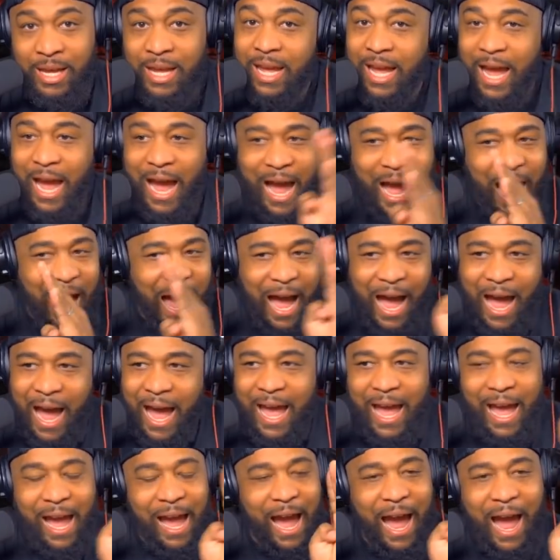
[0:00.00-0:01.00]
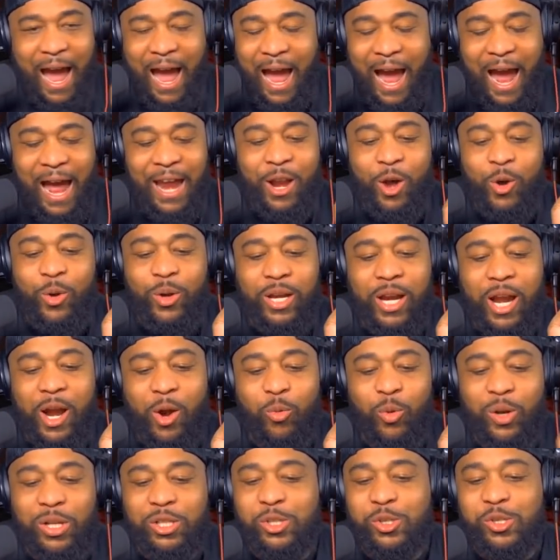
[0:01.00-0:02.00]
I don't care
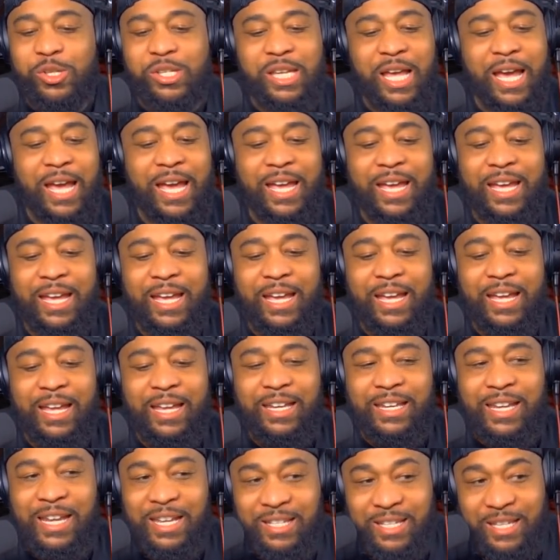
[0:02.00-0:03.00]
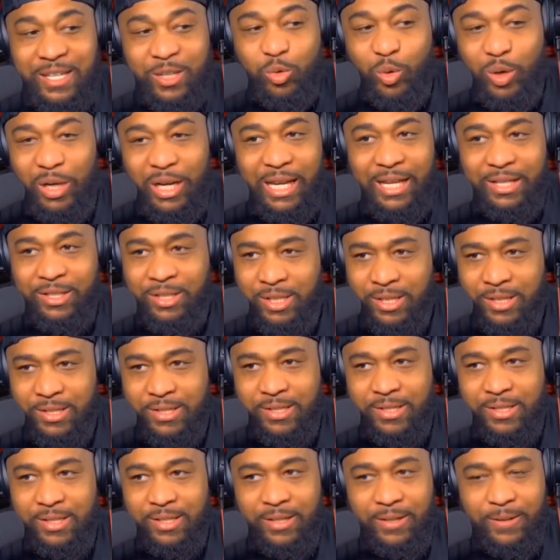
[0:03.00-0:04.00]
what you say. This is
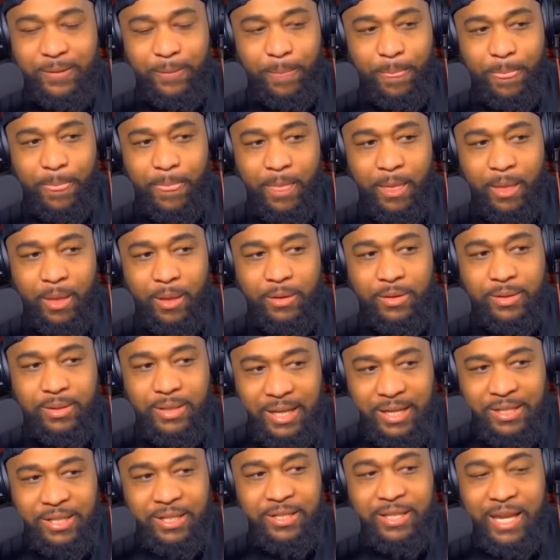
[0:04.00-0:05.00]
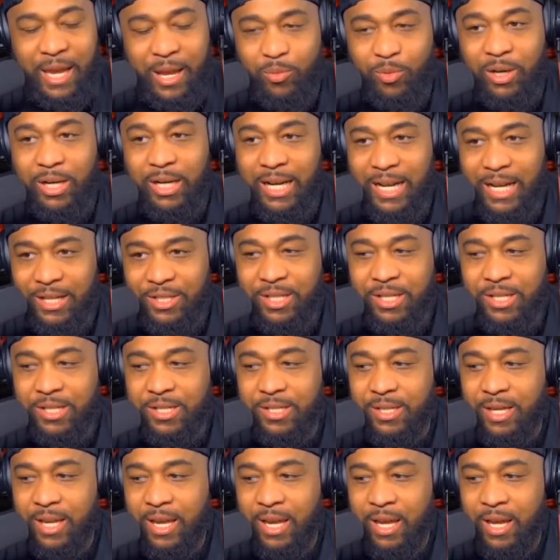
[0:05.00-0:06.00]
religious. This is a
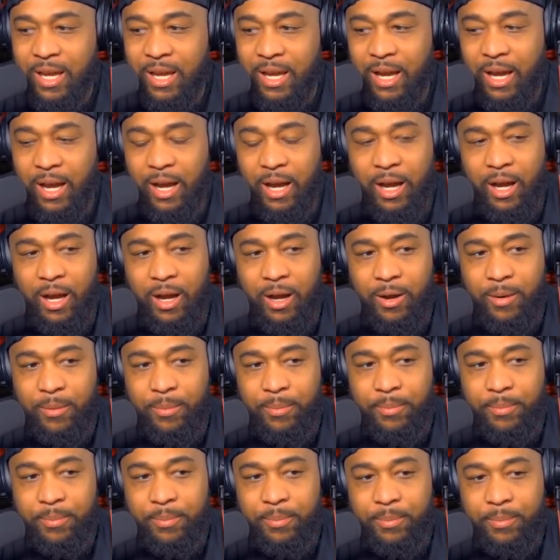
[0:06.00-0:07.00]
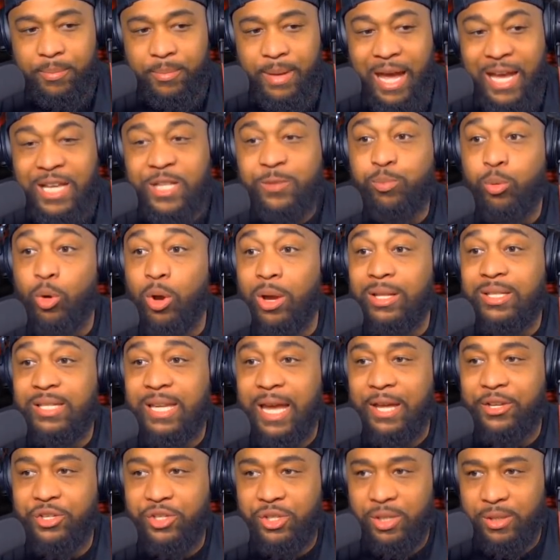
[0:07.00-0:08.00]
religious
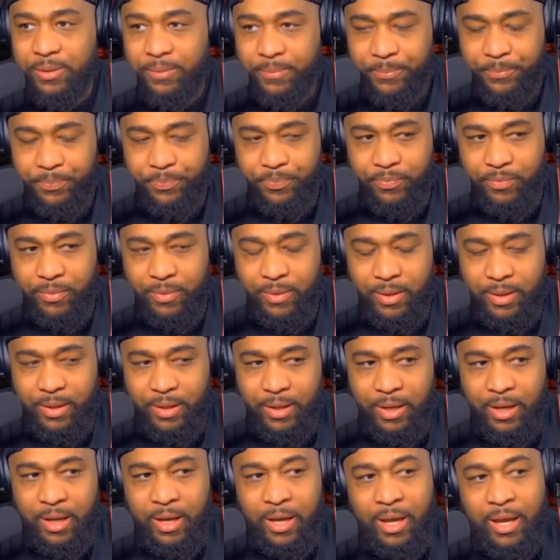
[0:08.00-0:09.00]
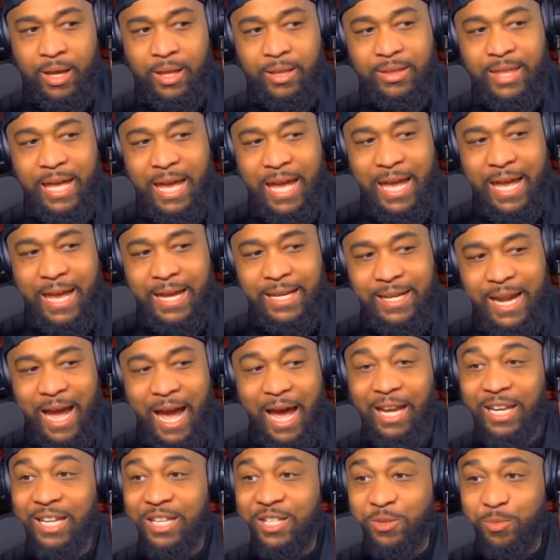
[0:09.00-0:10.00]
exploitation. The
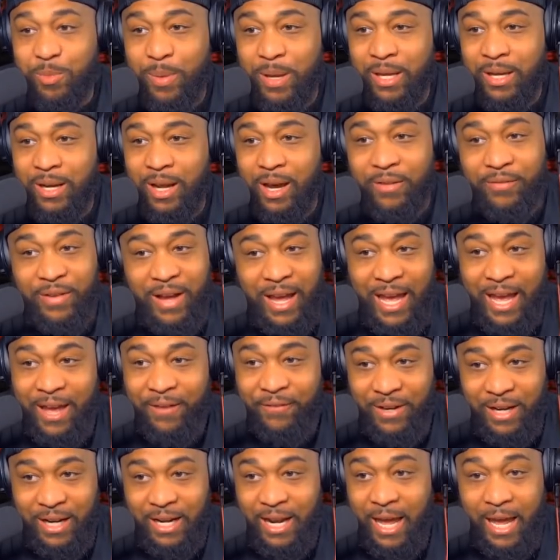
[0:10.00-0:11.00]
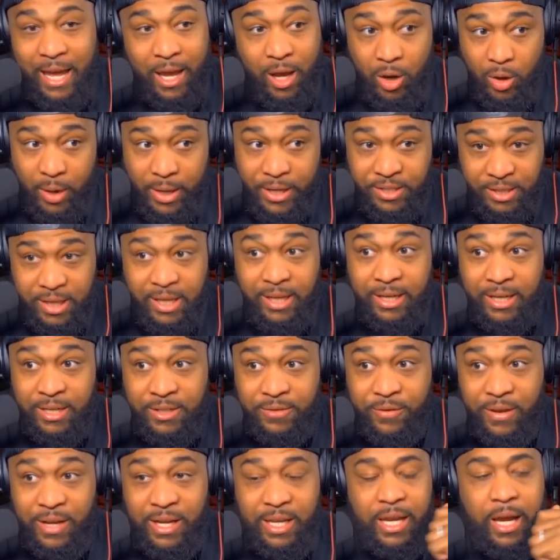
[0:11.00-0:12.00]
acknowledgement of a heaven and hell is in this
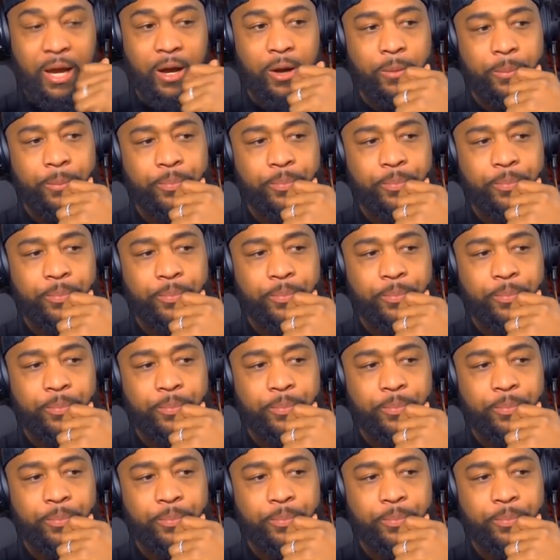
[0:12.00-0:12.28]
video.